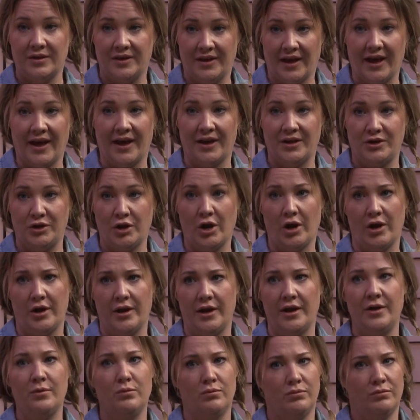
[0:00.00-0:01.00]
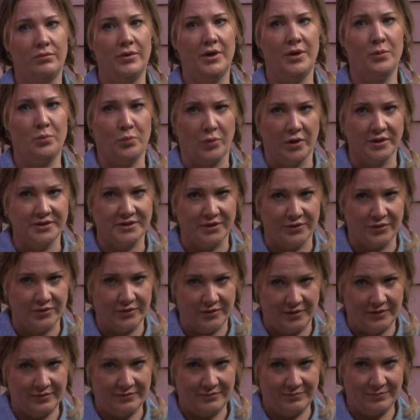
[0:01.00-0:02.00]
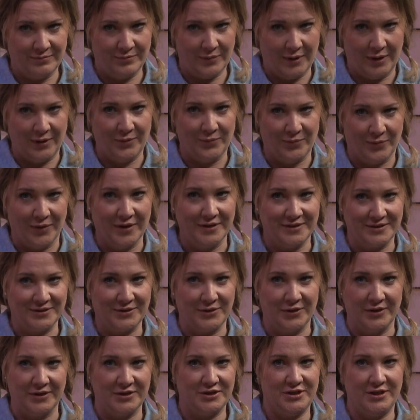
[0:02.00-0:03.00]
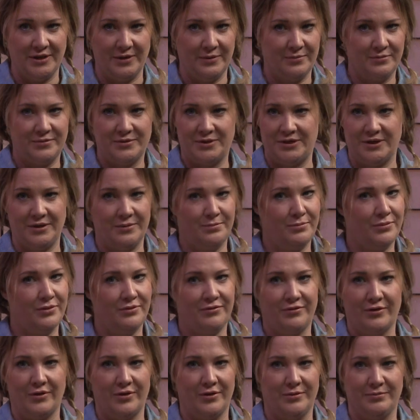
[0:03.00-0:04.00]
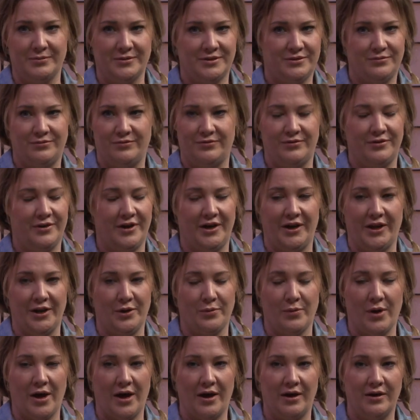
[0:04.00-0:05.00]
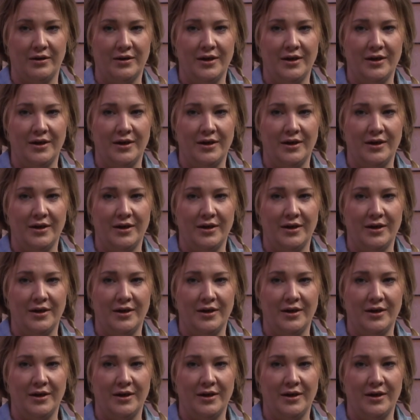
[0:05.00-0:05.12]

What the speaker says: Yeah, no, it was good. She performed really well.